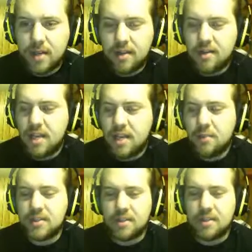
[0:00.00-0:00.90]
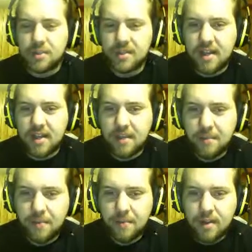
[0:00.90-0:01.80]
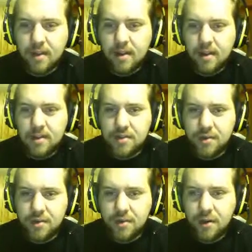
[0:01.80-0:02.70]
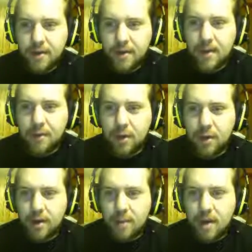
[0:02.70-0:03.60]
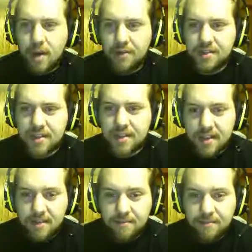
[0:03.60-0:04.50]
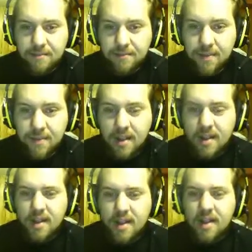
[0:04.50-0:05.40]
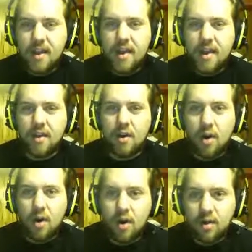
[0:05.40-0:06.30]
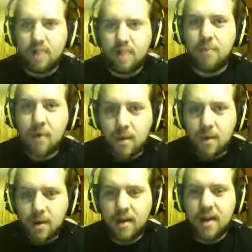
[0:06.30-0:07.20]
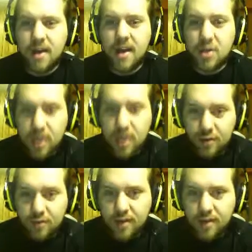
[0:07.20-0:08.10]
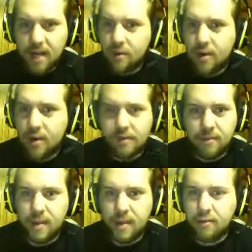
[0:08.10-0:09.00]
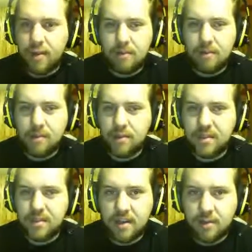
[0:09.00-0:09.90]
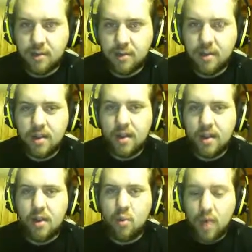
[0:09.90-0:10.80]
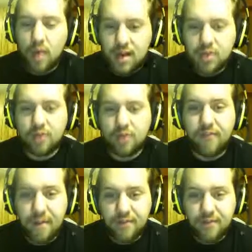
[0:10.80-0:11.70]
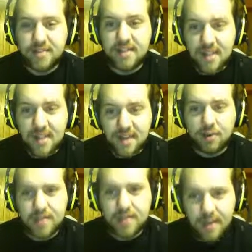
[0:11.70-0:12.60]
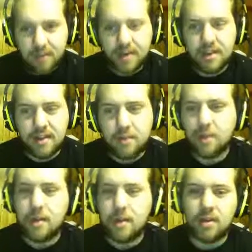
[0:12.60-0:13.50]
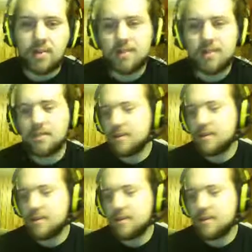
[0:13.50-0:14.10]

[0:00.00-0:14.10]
let's keep it simple today. So knowing that we're going to Mauville City, in all of Pokemon in general, like I'm going from like Red and Blue to Sun and Moon, what is your favorite city or town in the Pokemon universe?